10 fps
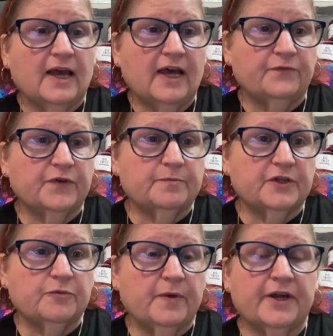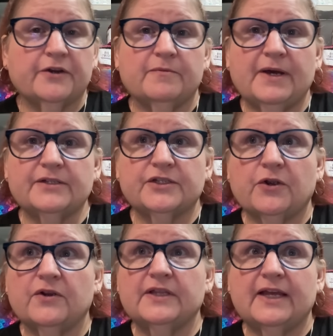I'd feel much better about
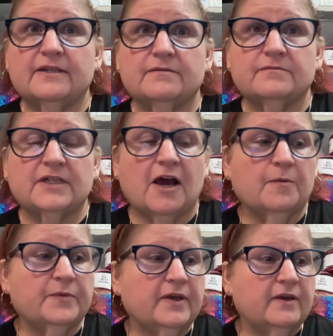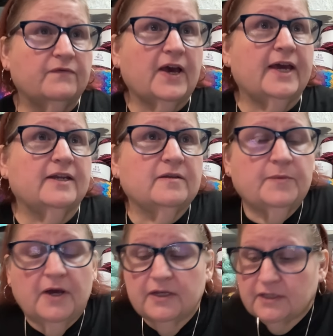starting that top if I had a
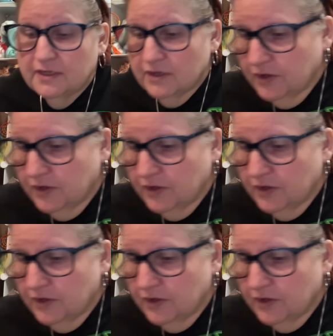deposit.